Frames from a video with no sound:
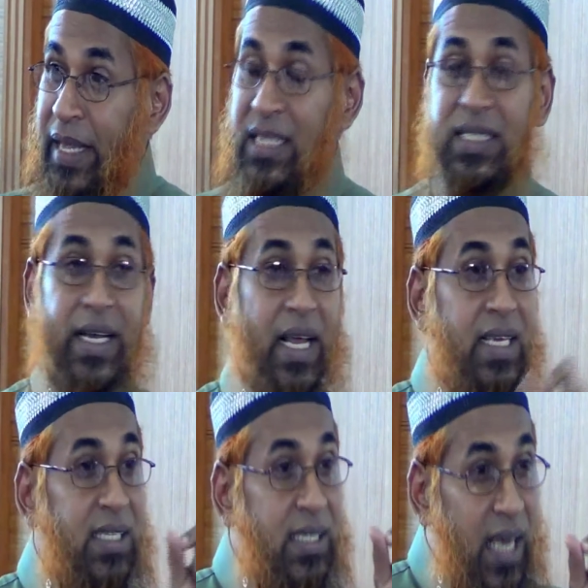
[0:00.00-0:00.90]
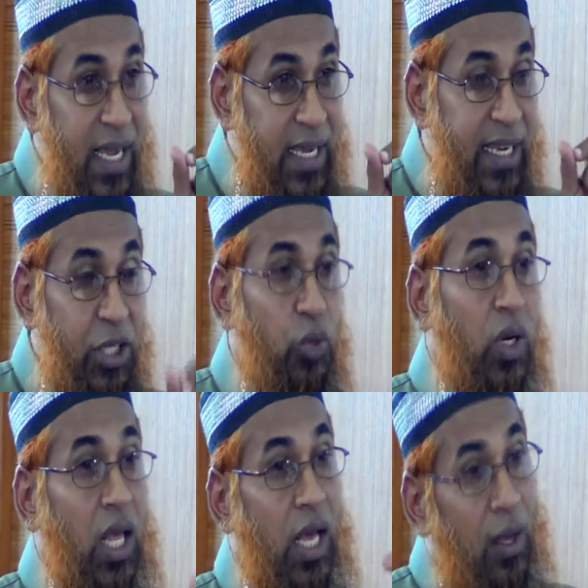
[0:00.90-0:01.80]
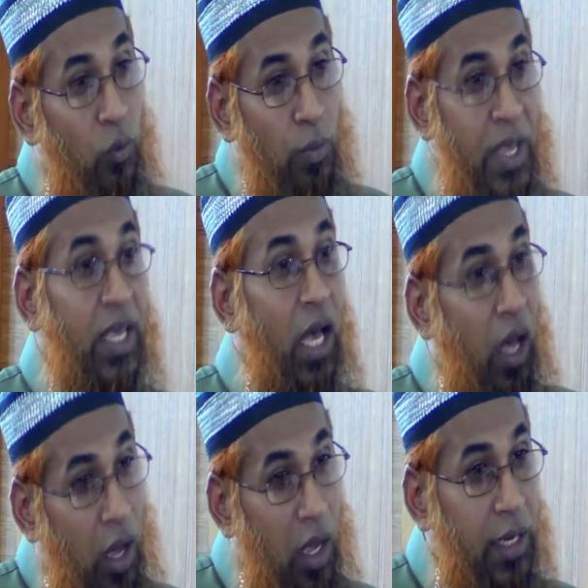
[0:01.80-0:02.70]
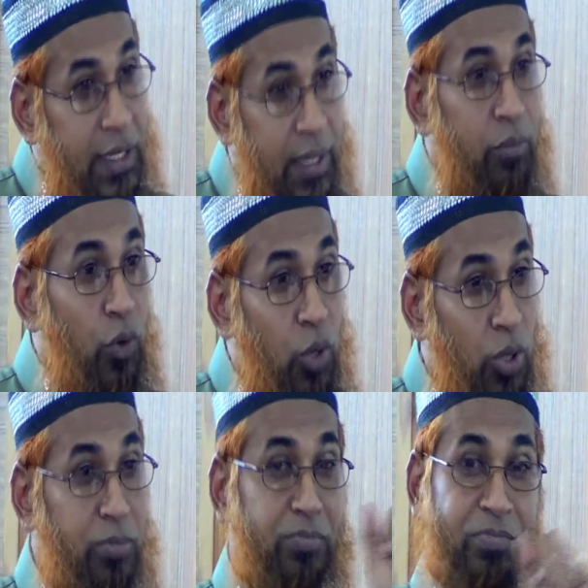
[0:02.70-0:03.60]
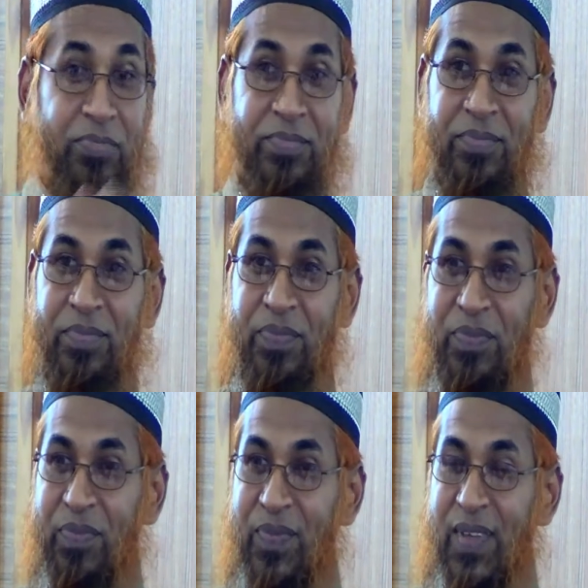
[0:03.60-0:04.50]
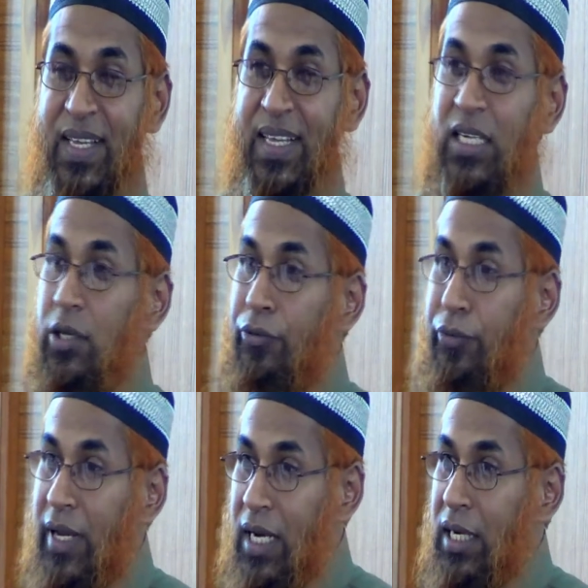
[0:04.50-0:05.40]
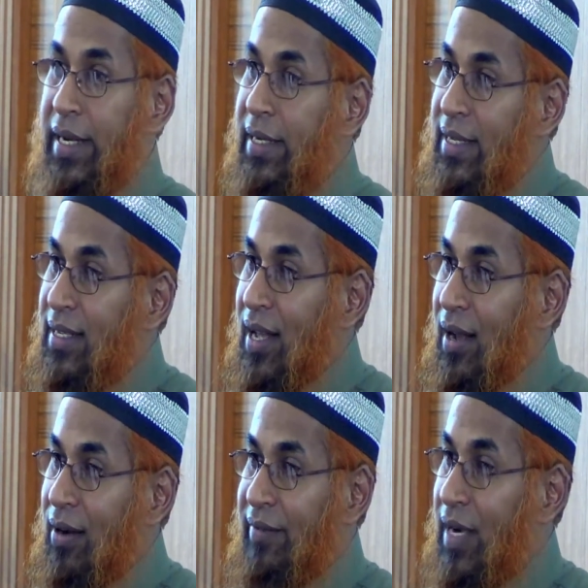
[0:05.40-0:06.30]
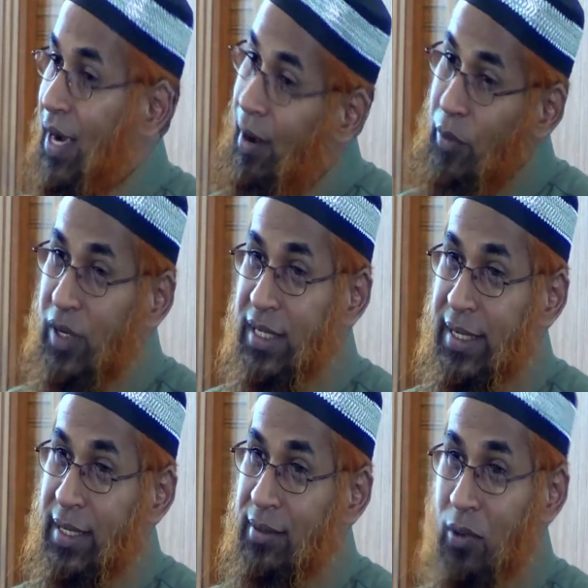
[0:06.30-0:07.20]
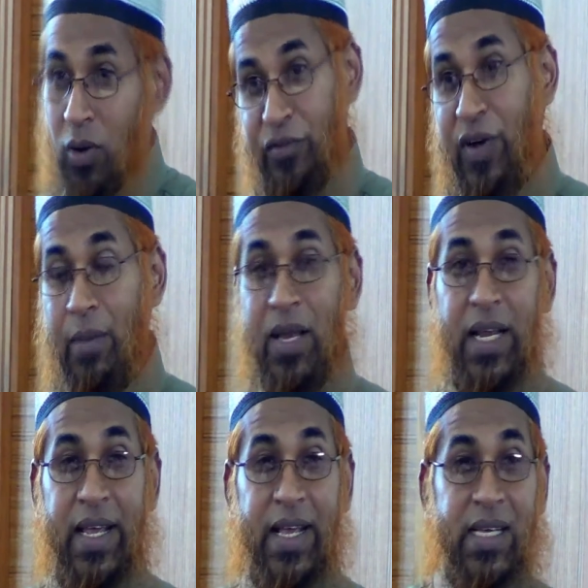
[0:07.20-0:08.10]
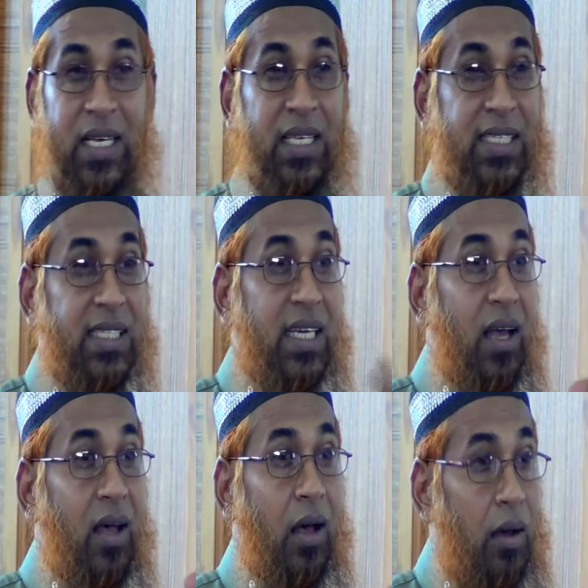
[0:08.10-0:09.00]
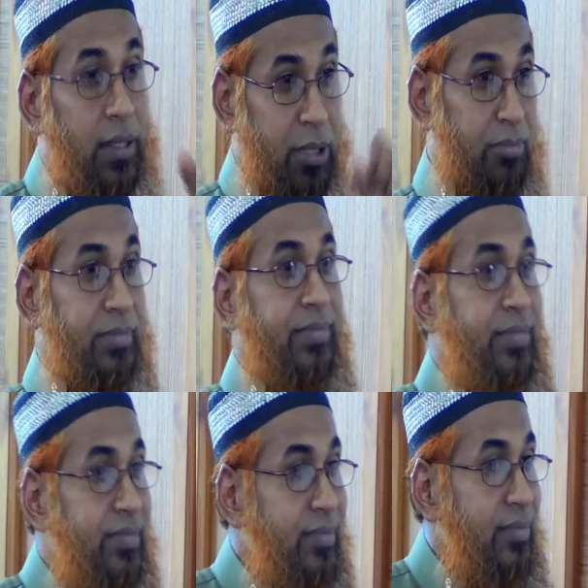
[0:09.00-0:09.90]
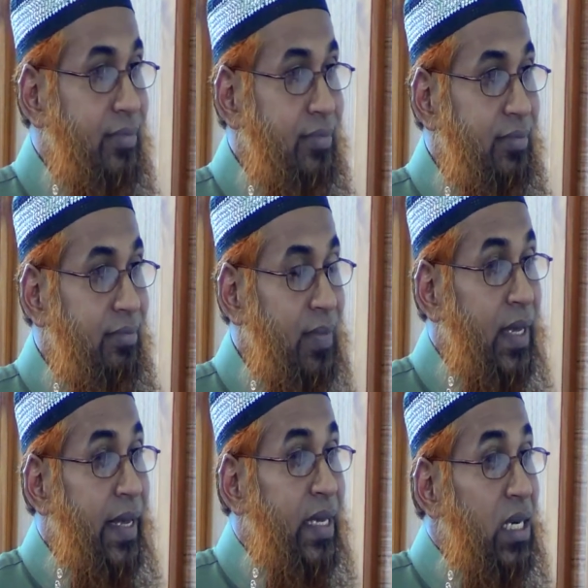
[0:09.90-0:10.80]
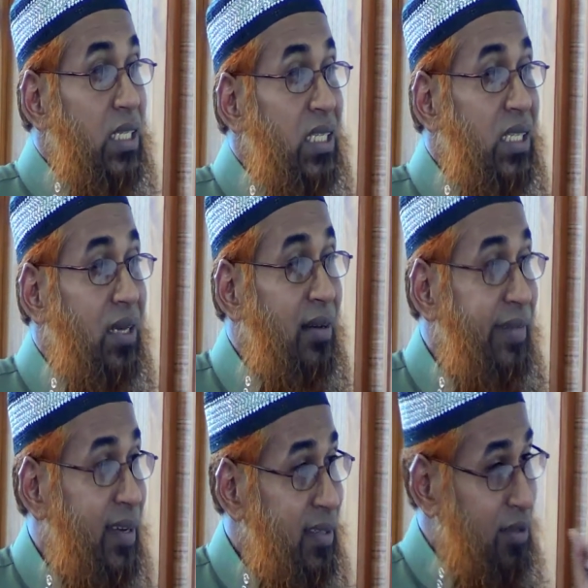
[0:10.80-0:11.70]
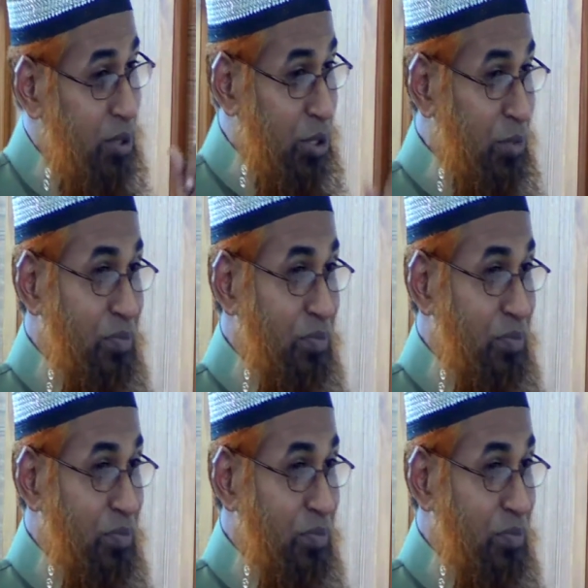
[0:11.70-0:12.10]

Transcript: He said, Sayyidul Qawmi Qadimuhum. The real leader of community or family is the Qadim, the servant.